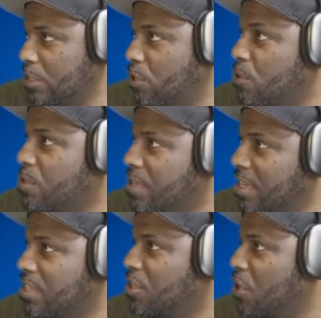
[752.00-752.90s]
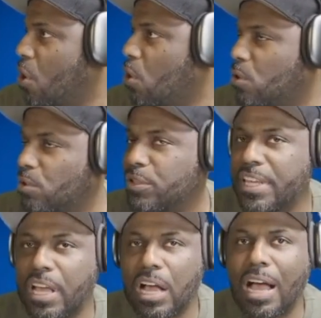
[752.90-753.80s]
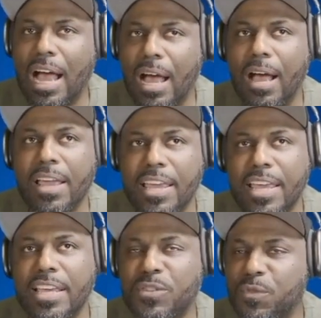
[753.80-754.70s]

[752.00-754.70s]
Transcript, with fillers: Do you think he's going to hold his